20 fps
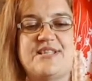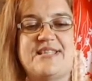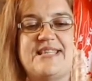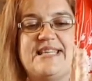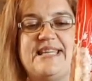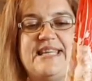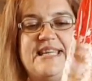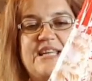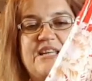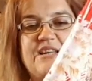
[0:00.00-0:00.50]

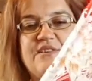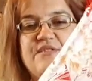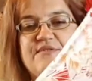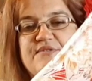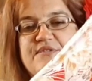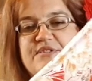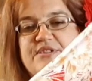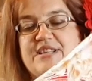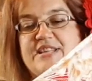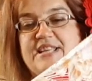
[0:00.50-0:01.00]

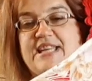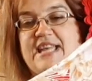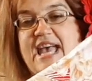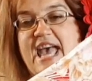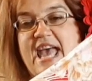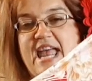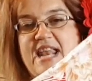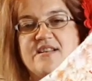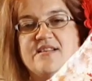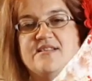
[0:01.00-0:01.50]
sleeve to the
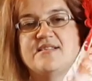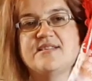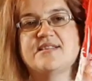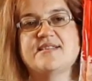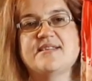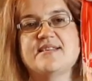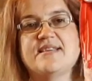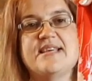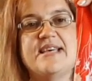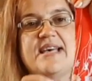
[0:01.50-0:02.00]

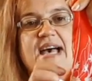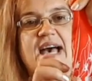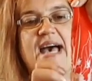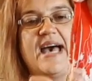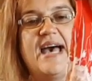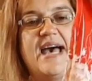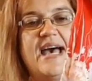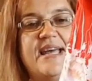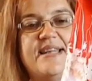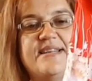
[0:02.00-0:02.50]
end,
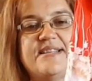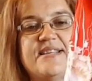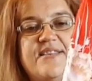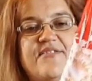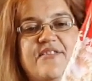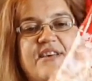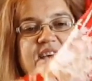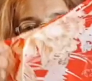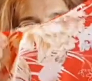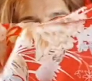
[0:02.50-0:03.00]
and
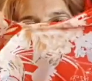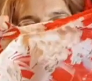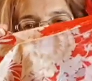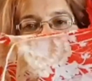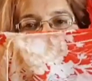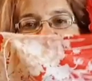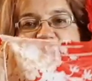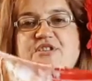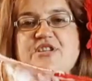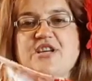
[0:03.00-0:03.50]
then
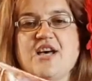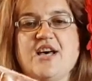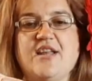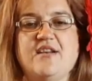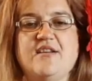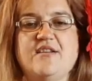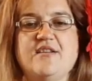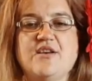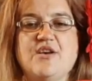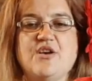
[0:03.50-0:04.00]
I've
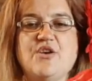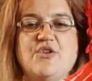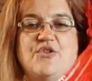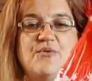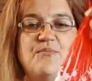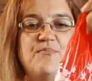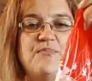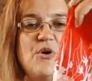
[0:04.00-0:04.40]
done the